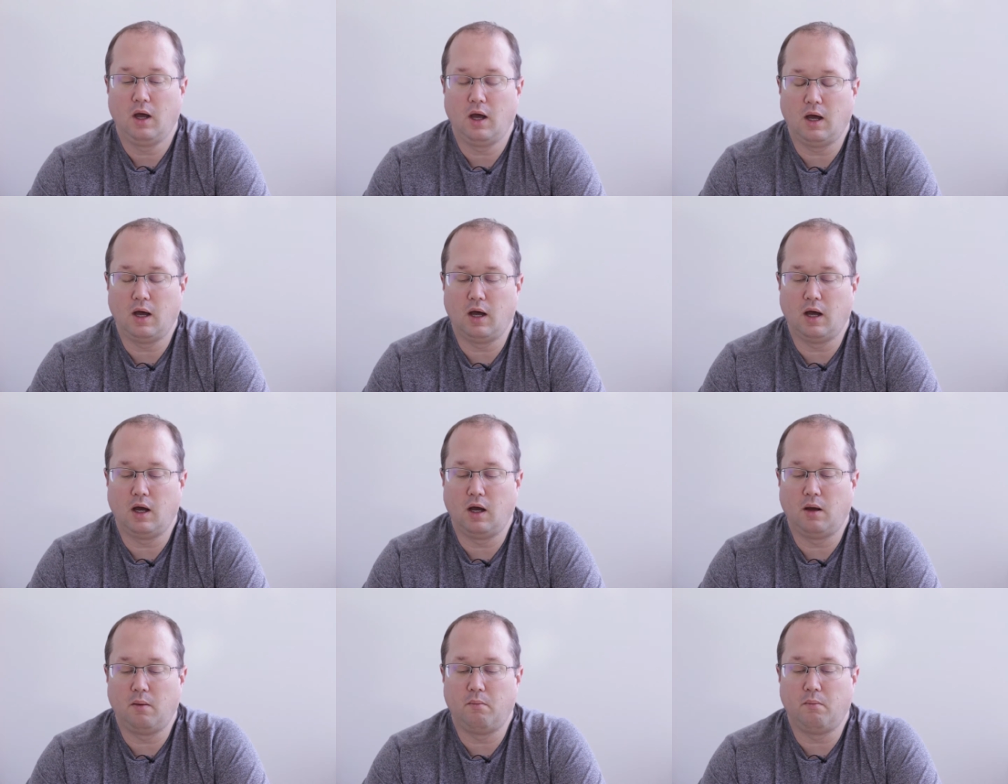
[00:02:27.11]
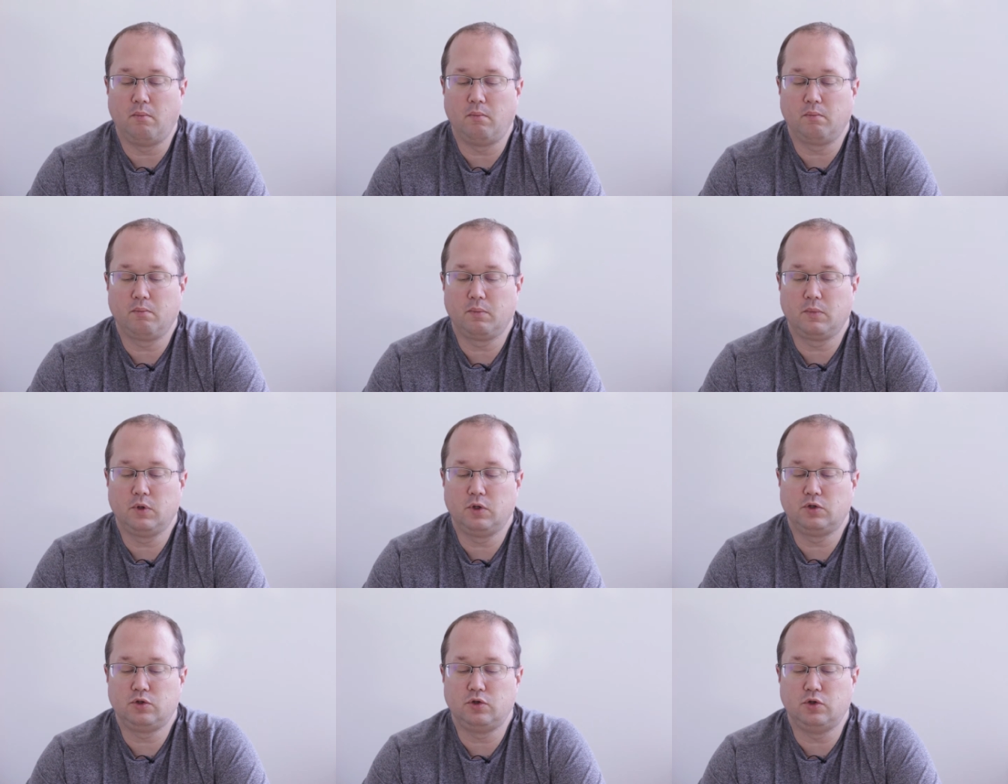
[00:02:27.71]

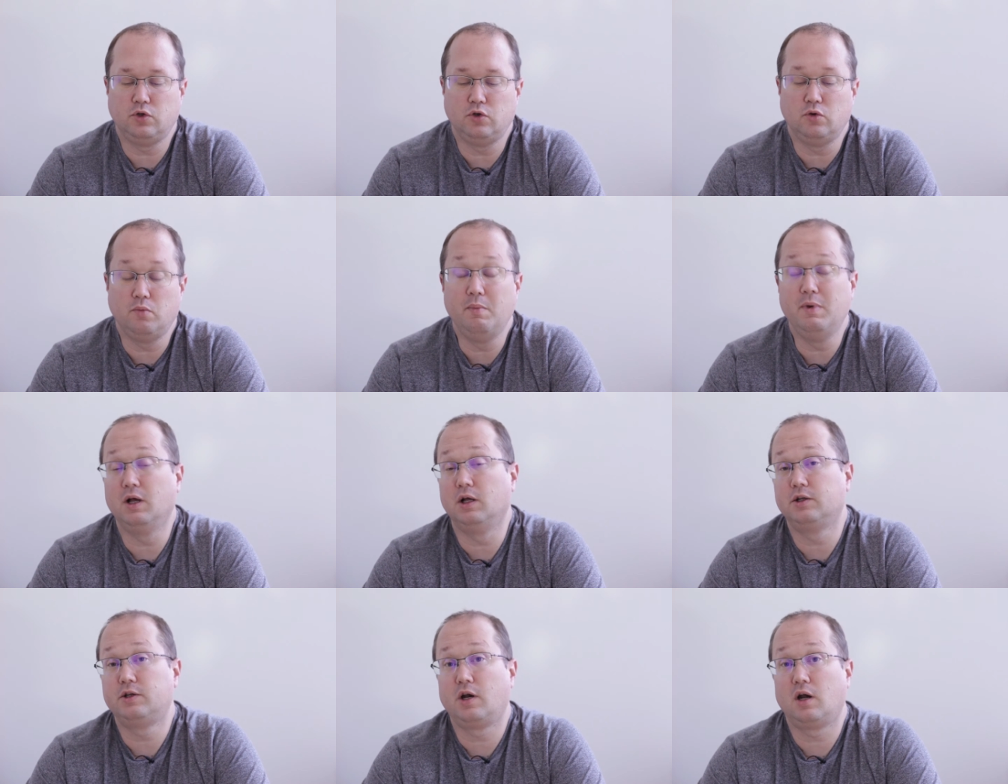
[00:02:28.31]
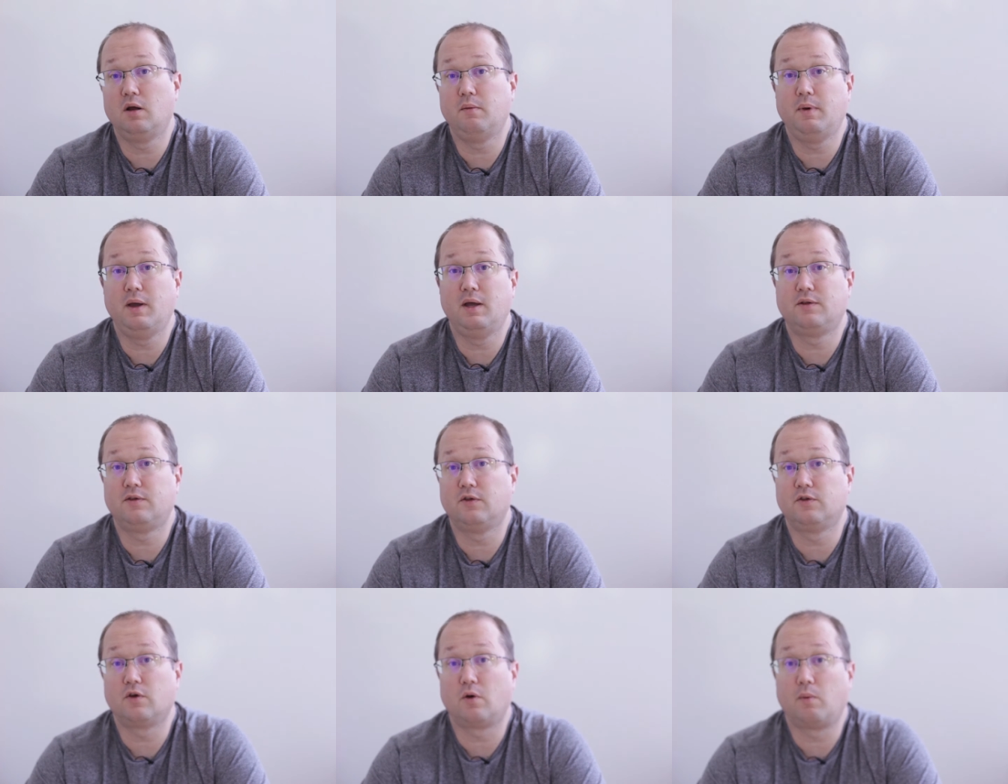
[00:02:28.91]
to military
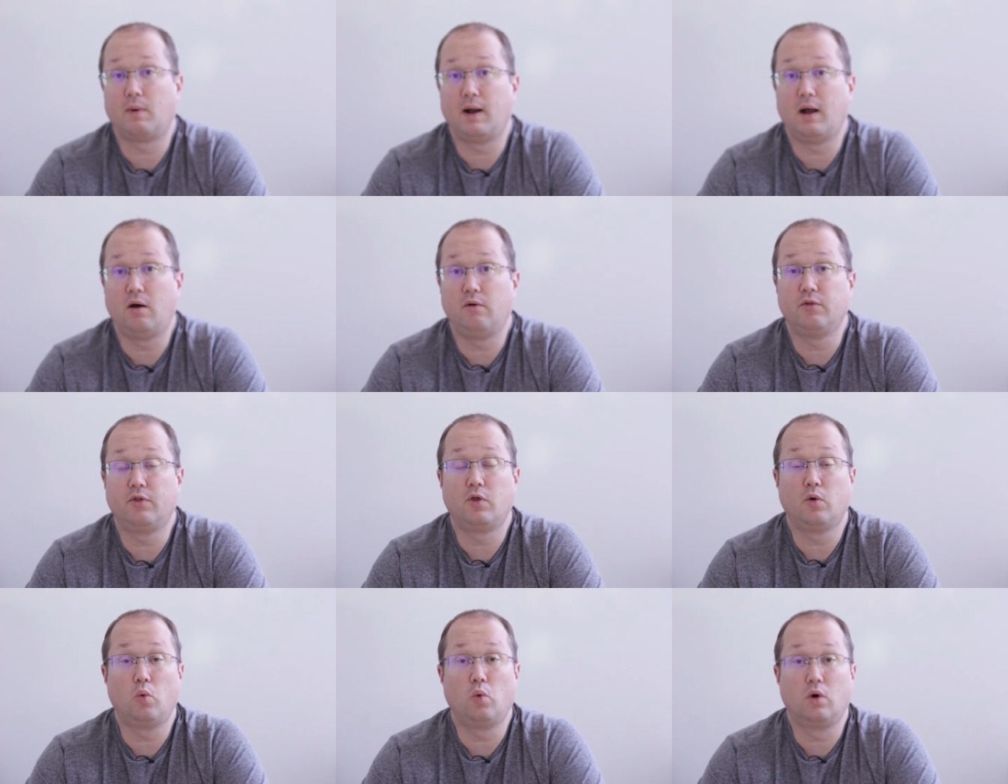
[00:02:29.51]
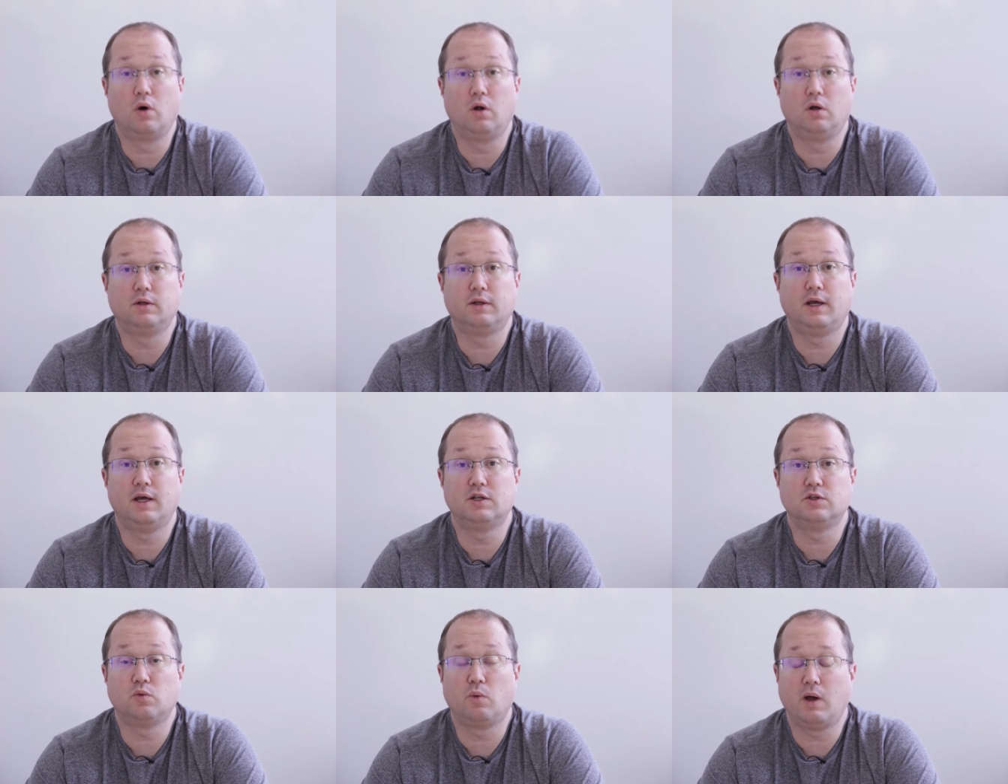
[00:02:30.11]
bases around the world
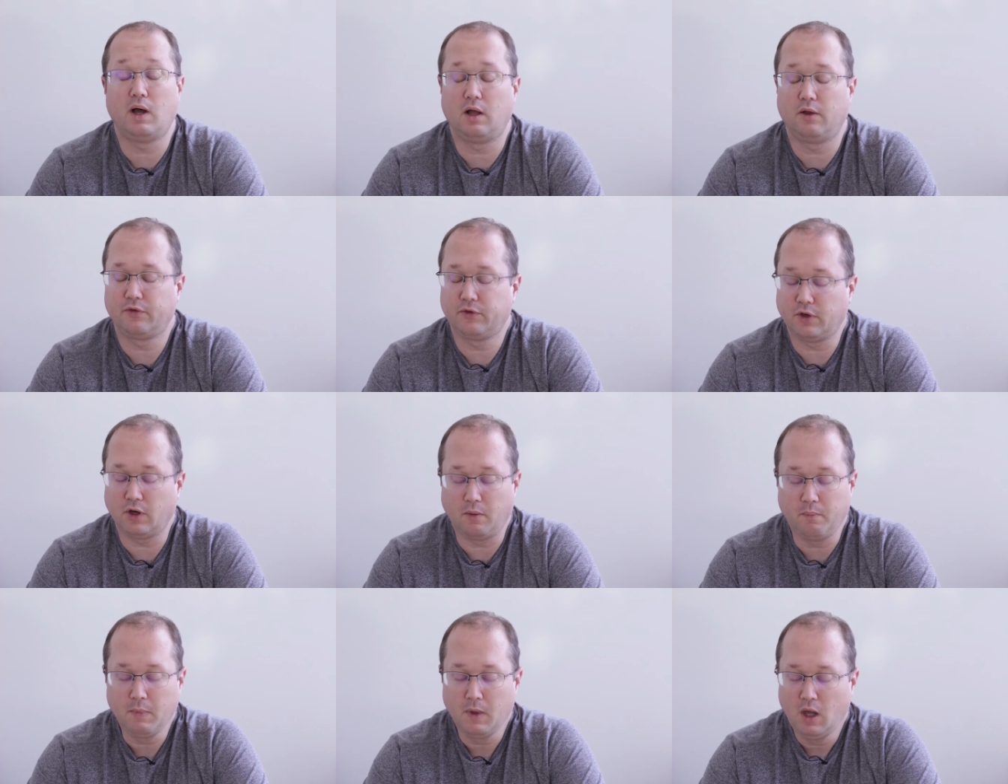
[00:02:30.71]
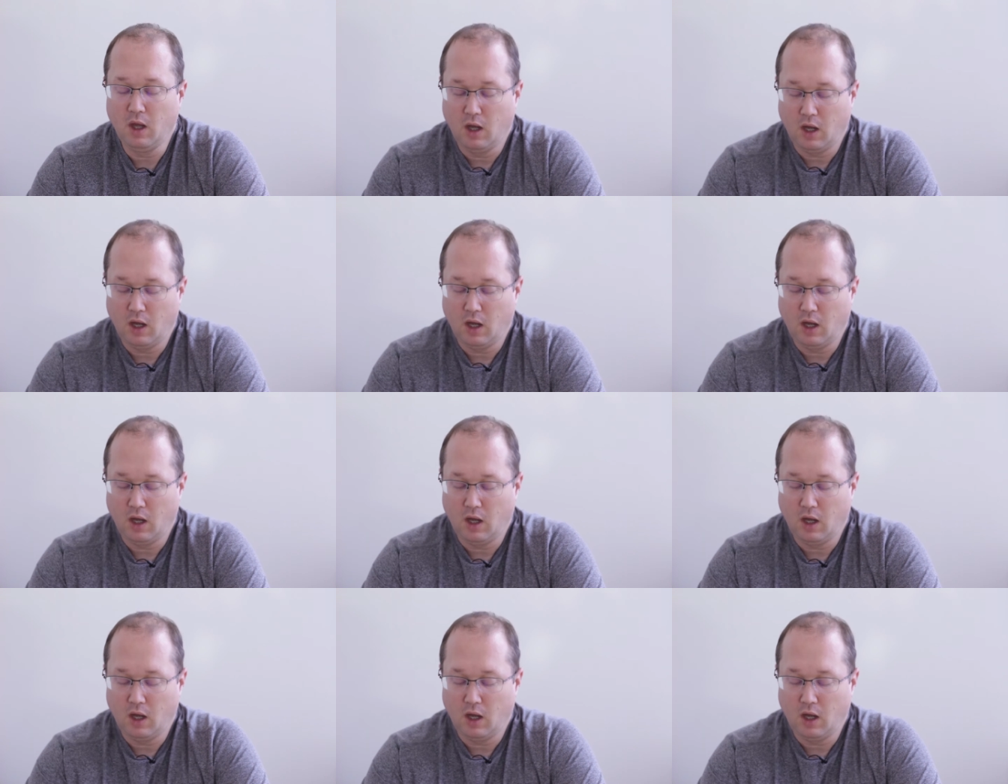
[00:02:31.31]
as well. So